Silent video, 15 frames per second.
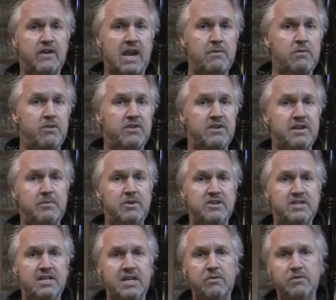available with the
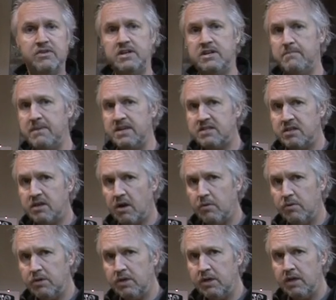WD, with the domestic hot
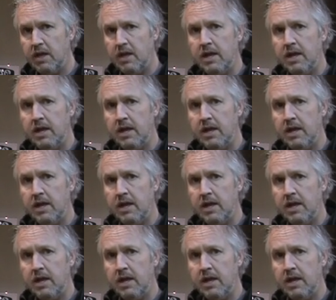water,